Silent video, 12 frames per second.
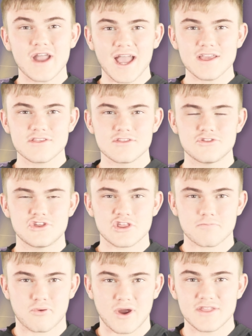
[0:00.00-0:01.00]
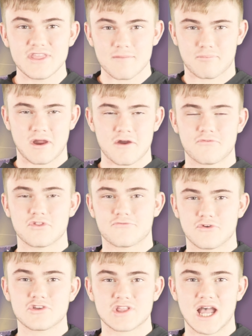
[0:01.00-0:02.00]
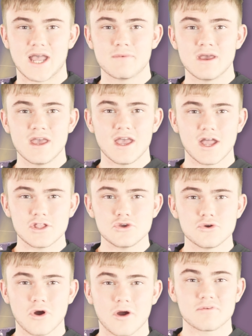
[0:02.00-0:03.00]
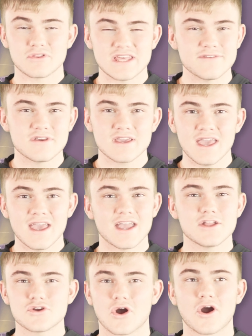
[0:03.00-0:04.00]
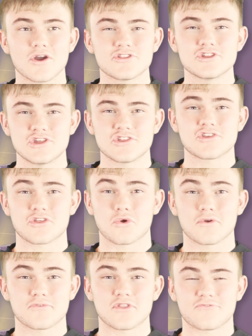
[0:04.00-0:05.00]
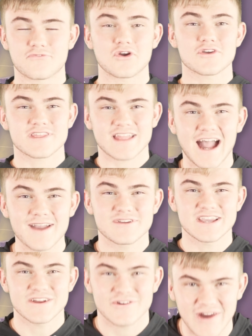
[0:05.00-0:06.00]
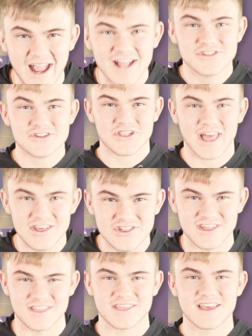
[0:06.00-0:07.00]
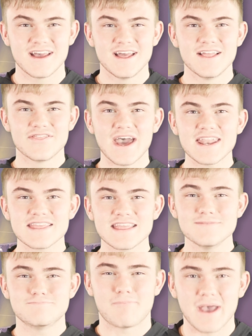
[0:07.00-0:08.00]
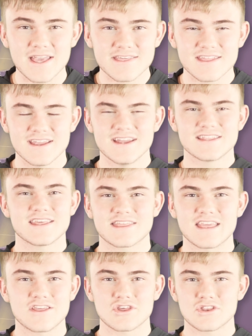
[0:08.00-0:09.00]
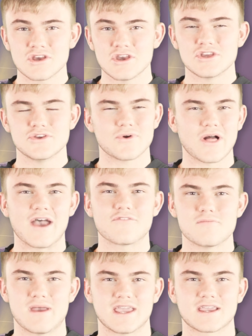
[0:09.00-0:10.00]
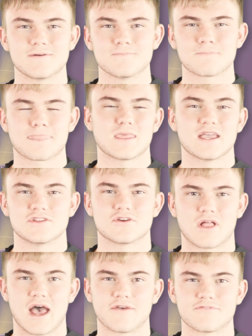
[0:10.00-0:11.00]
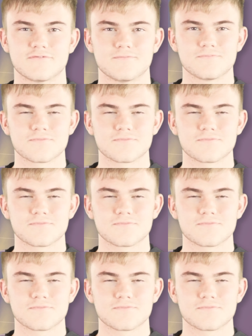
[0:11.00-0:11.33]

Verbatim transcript: guys just prayed that prayer for the first time and you are believing in your heart that Jesus is Lord for the first time, congratulations. That is the best decision you will ever make in your life.